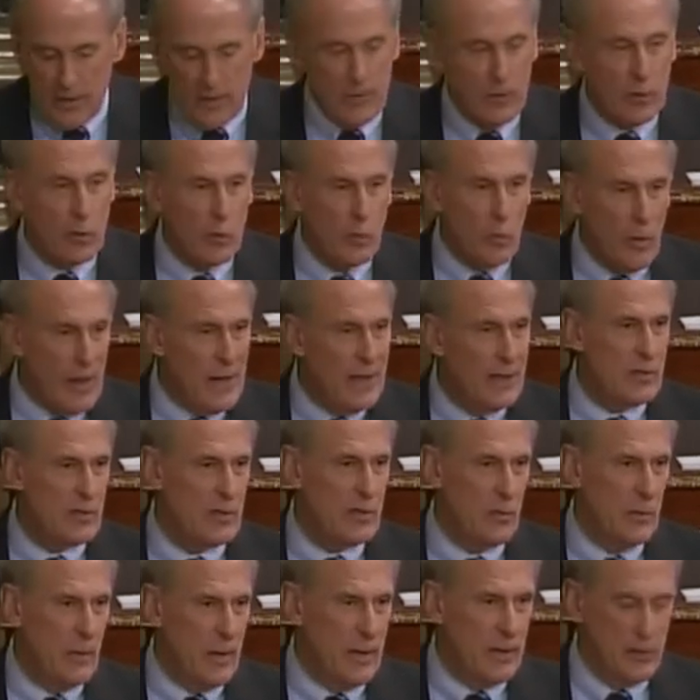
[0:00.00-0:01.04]
the
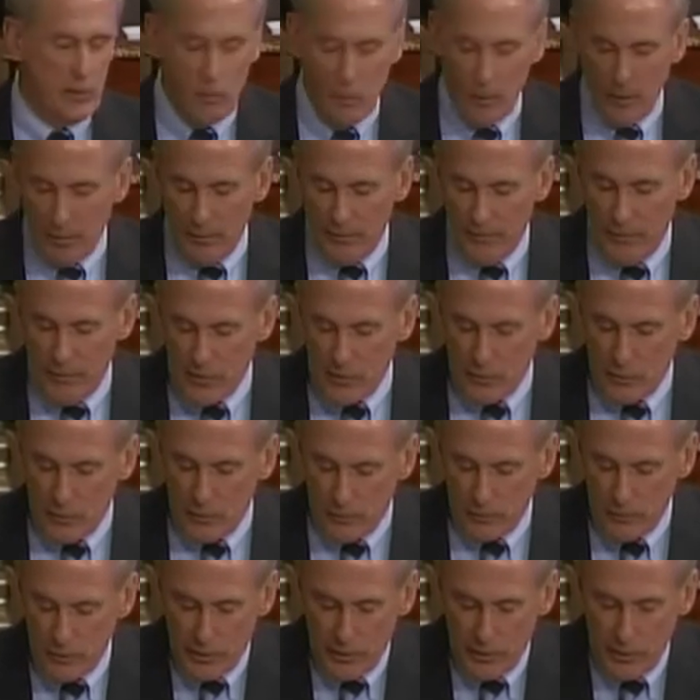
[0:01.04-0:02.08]
greatest threat to our
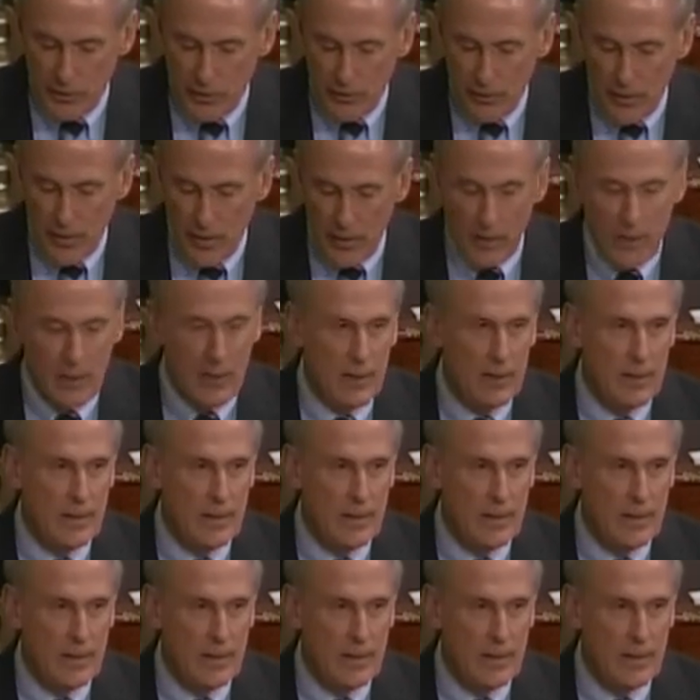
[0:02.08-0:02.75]
fiscal security